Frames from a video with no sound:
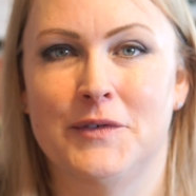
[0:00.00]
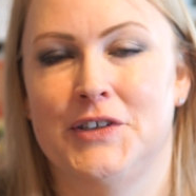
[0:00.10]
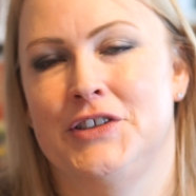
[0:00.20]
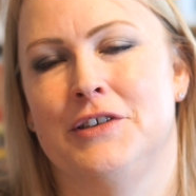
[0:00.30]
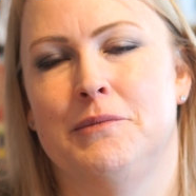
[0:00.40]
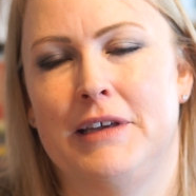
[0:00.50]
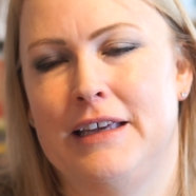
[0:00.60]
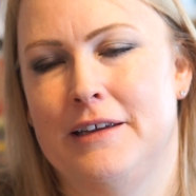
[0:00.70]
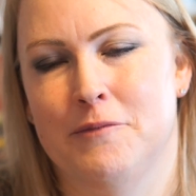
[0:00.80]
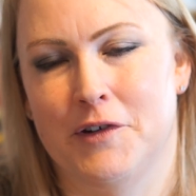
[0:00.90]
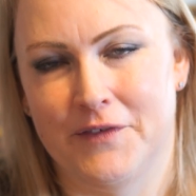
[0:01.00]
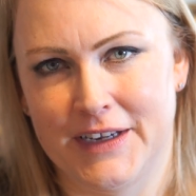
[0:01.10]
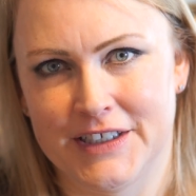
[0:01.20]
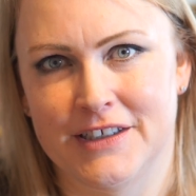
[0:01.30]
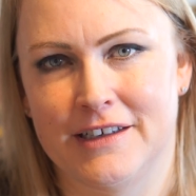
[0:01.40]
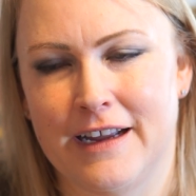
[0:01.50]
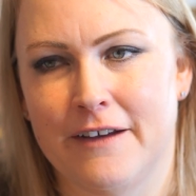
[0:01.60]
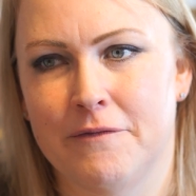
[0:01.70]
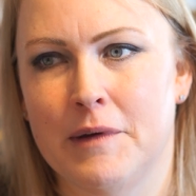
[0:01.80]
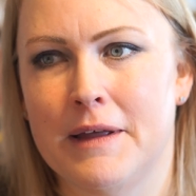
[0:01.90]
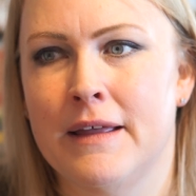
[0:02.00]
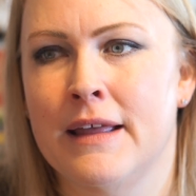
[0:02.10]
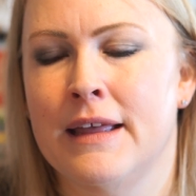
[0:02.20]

which should be motivation enough, but